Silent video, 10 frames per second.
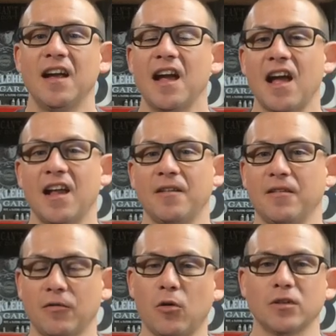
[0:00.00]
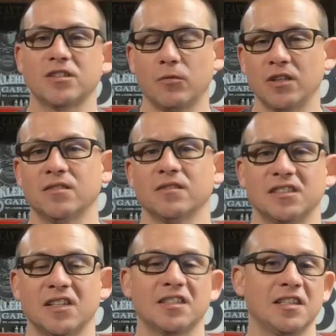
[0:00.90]
And of course the ones from the
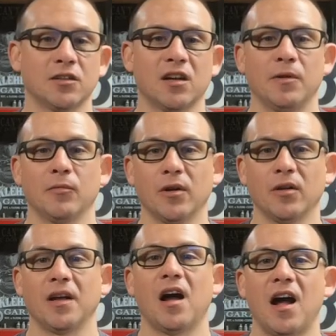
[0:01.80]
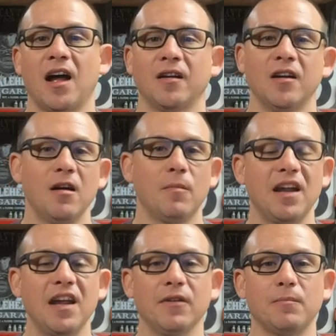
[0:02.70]
sixties are going to be really high, but
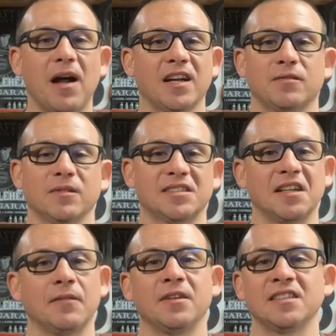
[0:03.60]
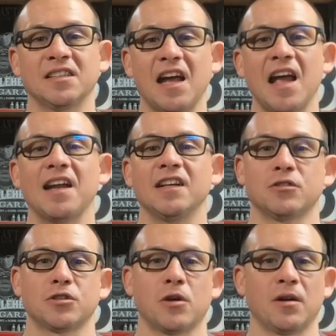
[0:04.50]
even bikes from the seventies and eighties
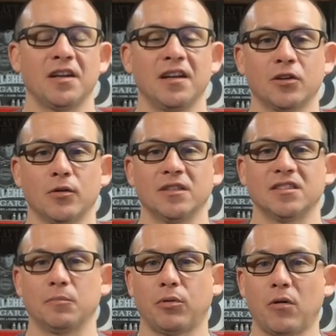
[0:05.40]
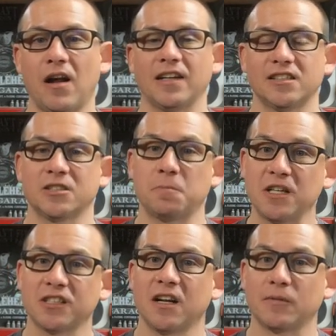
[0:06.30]
are starting to increase in price,
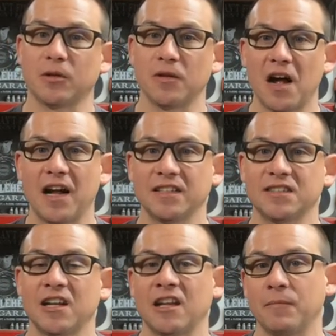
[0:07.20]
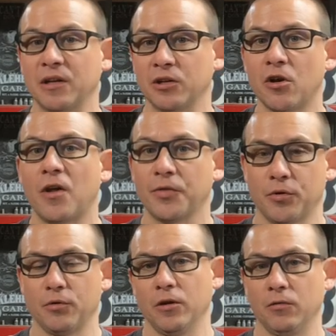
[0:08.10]
especially if they're nice and they've been gone
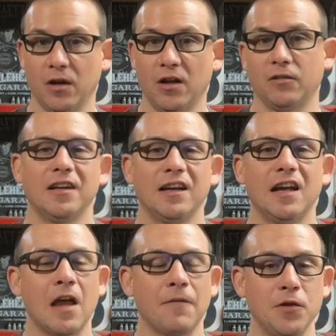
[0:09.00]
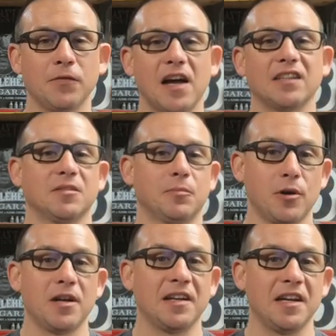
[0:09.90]
through real well. If you've got some
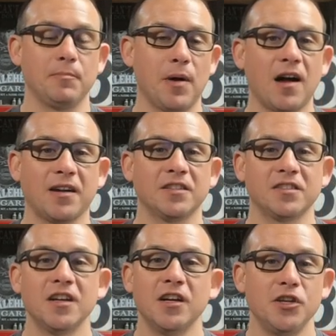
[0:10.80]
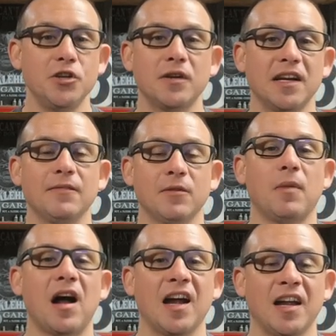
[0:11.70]
pretty deep pockets, you can even
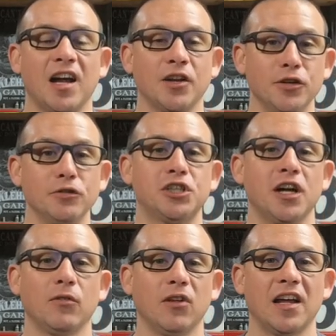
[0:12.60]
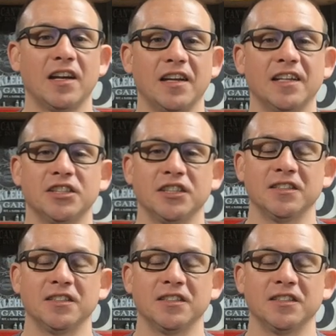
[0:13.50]
buy a new Shovelhead engine